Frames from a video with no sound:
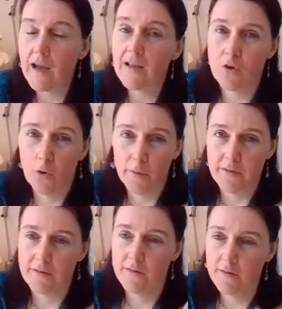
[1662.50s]
As
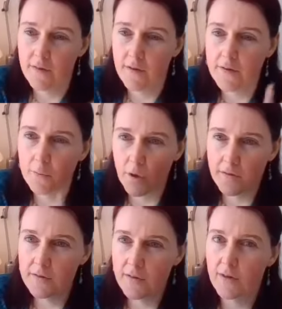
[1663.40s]
always, there is a
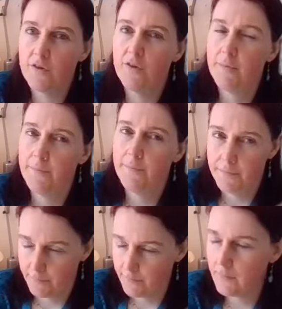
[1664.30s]
word search,
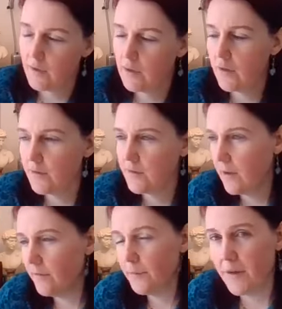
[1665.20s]
because
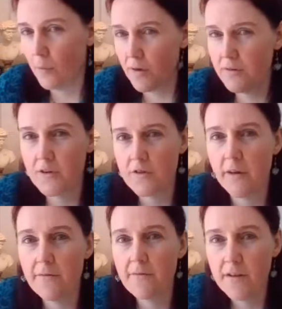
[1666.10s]
I've made a word search
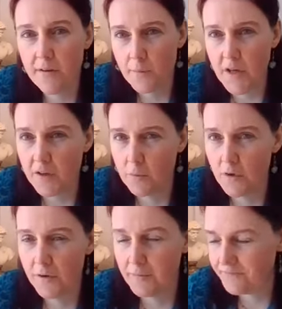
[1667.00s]
for every subject
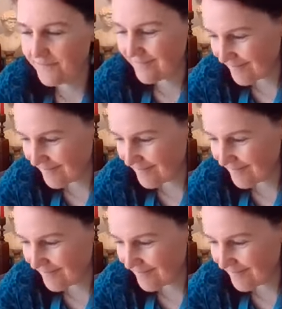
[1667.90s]
we're doing.